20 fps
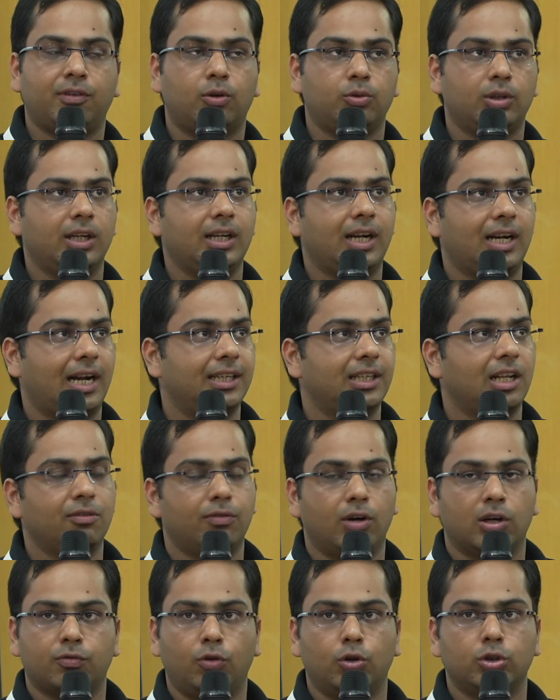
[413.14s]
founder, an ideal
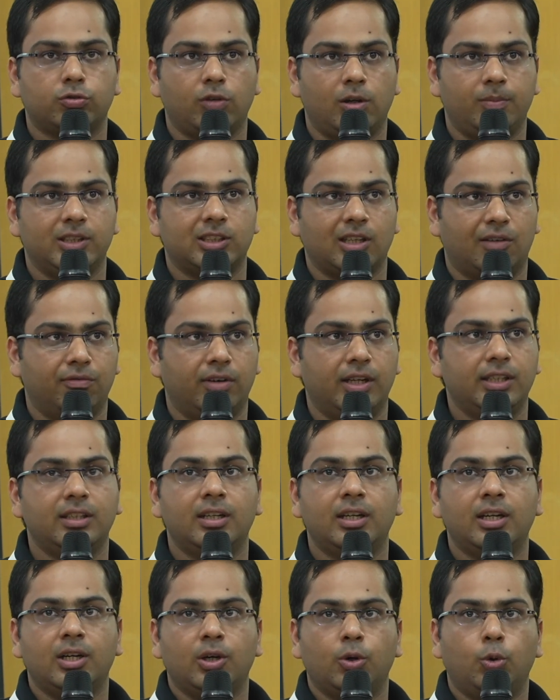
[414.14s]
workforce will be someone
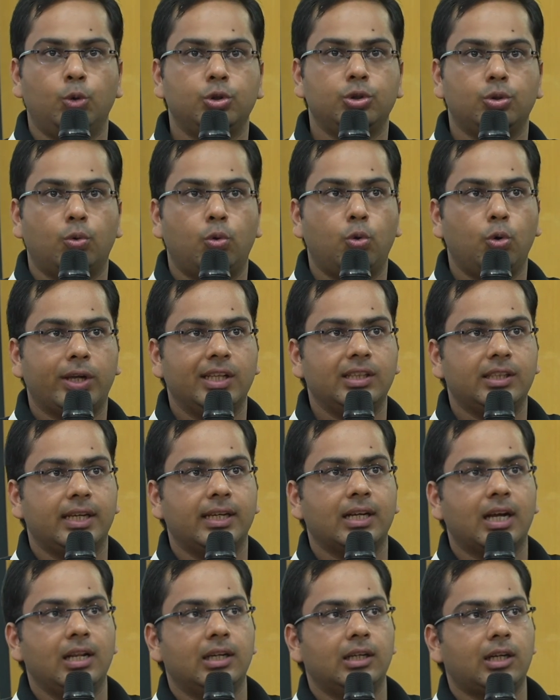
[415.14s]
who, who can
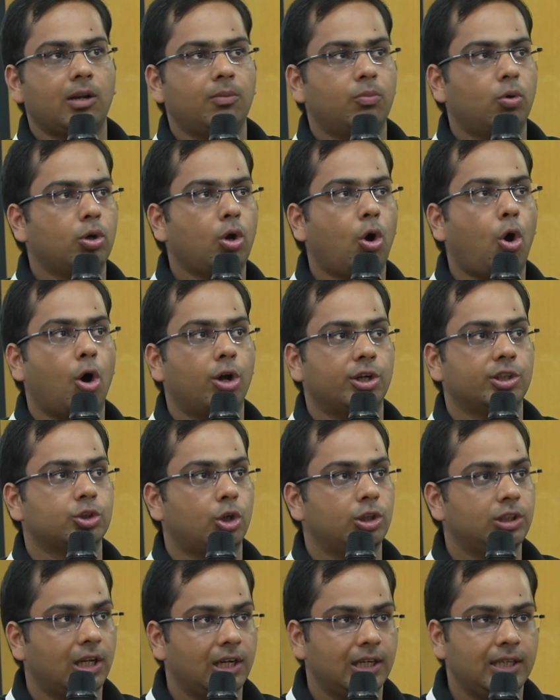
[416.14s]
think a little more
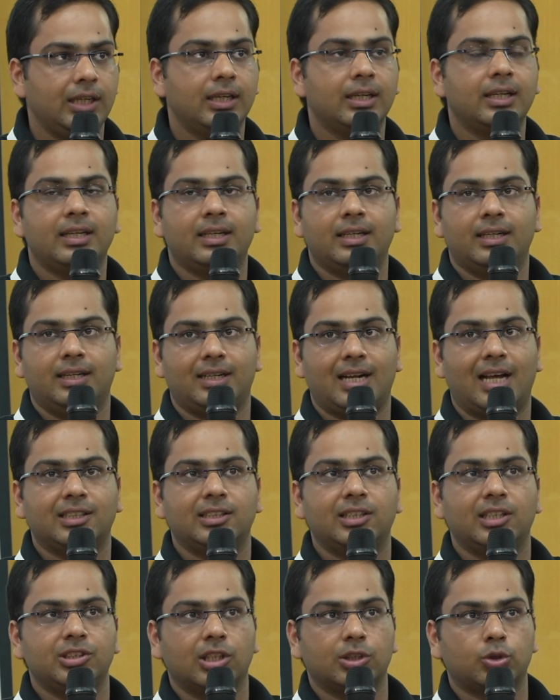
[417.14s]
horizontally rather
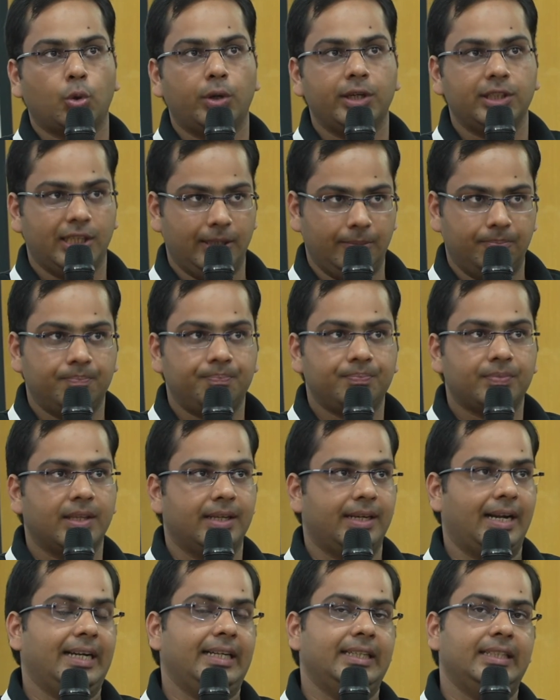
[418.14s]
than just going deep,
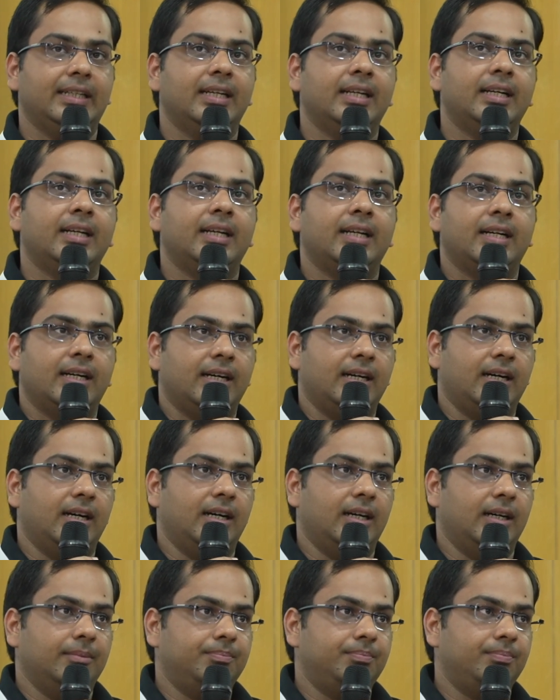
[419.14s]
right?
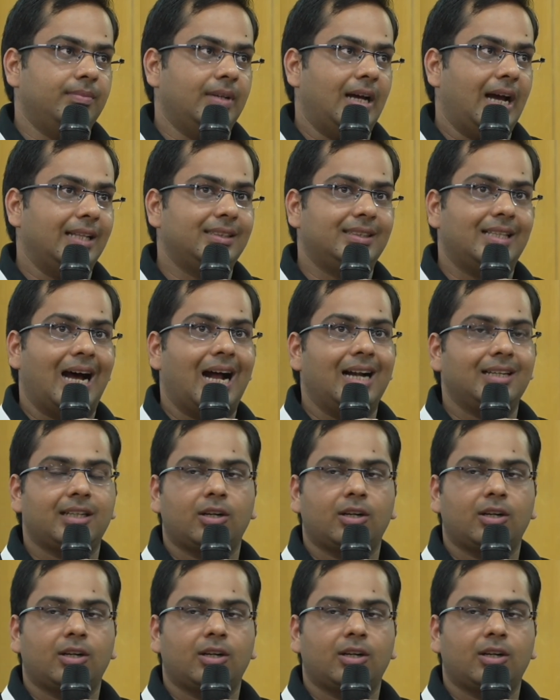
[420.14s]
Uh, and that